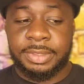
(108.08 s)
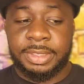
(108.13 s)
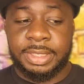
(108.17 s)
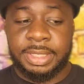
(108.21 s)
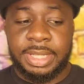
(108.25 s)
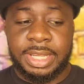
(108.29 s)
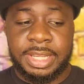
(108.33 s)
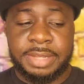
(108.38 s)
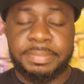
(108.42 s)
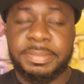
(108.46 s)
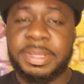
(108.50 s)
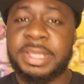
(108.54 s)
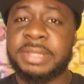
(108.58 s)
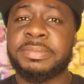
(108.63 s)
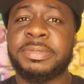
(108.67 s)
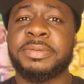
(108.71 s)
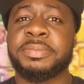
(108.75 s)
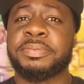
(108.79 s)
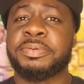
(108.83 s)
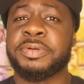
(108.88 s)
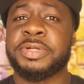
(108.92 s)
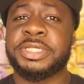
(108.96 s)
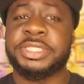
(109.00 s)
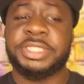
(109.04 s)
it made me
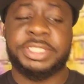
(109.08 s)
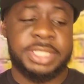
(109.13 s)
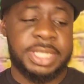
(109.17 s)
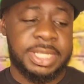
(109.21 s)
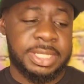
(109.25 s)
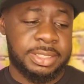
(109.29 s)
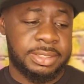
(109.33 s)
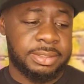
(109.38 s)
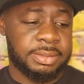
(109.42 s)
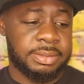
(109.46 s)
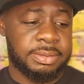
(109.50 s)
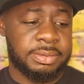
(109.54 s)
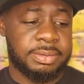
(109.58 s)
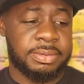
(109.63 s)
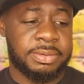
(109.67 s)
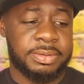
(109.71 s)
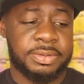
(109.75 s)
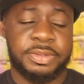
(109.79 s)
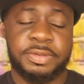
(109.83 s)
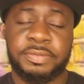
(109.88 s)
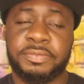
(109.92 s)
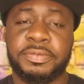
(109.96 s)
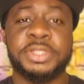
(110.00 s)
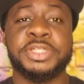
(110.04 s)
appreciate
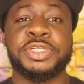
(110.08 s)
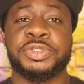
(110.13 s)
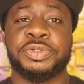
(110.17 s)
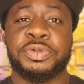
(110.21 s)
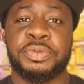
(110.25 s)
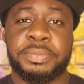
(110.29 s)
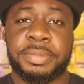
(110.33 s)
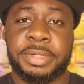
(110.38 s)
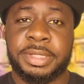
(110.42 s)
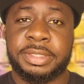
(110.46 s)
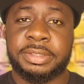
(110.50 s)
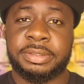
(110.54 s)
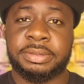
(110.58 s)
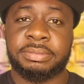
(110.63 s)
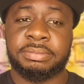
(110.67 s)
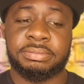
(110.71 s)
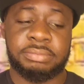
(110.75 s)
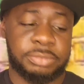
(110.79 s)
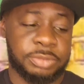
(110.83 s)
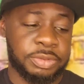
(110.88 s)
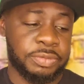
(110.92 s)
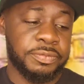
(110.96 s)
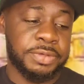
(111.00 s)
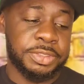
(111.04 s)
the original better.
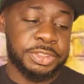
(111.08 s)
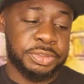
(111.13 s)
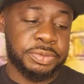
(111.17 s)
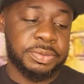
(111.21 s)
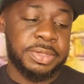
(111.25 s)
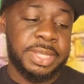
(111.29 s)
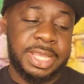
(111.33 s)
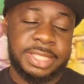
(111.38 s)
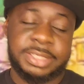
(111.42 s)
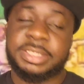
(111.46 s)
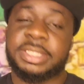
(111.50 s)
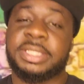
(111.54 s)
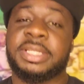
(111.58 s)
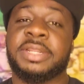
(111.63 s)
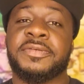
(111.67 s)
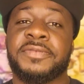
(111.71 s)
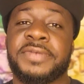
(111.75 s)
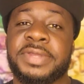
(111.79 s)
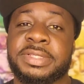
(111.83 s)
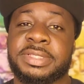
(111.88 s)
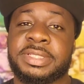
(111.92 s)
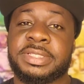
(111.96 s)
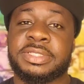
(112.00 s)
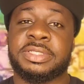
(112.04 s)
The original as in
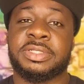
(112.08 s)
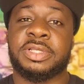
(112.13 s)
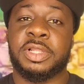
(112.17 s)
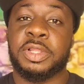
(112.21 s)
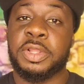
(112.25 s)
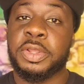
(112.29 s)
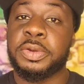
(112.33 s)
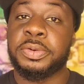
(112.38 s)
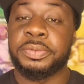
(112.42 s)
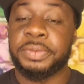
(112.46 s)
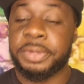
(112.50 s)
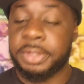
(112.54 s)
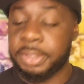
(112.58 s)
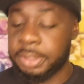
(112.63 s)
Aventus Cologne.